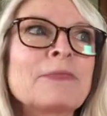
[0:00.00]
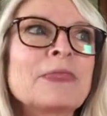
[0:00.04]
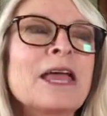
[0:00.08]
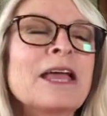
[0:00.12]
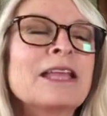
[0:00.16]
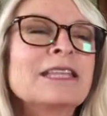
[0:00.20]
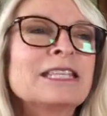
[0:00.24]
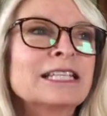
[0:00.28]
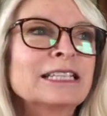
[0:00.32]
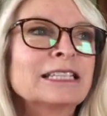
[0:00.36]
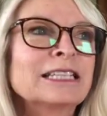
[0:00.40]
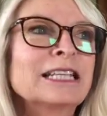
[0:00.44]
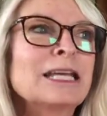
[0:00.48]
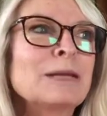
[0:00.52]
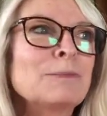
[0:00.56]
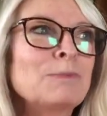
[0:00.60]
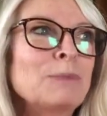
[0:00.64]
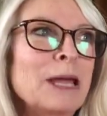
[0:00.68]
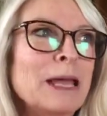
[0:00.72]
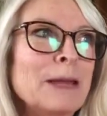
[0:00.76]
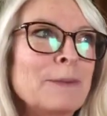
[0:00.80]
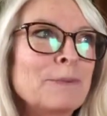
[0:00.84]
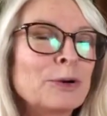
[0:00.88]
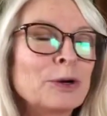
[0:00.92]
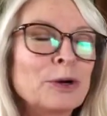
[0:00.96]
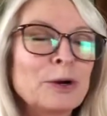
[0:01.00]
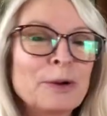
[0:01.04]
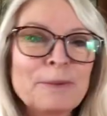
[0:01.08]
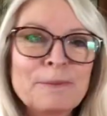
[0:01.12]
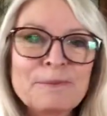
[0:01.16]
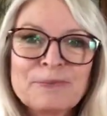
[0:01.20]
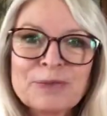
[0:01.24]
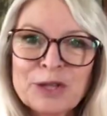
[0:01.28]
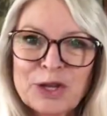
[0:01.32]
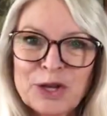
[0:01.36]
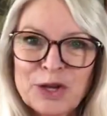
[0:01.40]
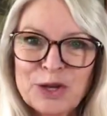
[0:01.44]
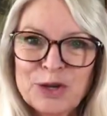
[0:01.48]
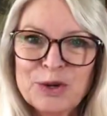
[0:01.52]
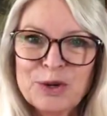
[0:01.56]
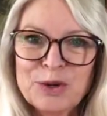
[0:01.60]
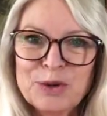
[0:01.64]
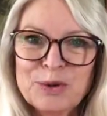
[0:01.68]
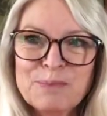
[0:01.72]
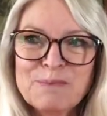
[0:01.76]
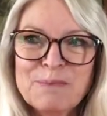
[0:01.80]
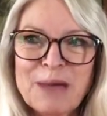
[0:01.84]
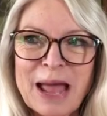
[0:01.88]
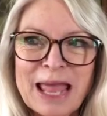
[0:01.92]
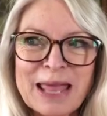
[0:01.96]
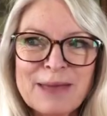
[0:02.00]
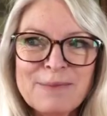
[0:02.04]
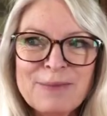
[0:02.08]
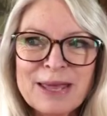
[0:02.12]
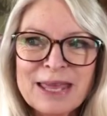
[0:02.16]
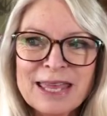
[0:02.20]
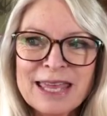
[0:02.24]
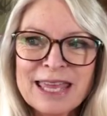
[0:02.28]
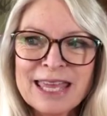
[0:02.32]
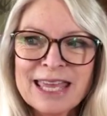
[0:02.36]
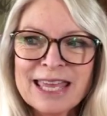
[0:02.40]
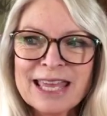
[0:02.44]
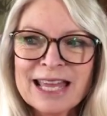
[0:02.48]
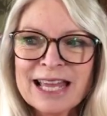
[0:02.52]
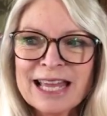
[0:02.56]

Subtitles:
Delete people who maybe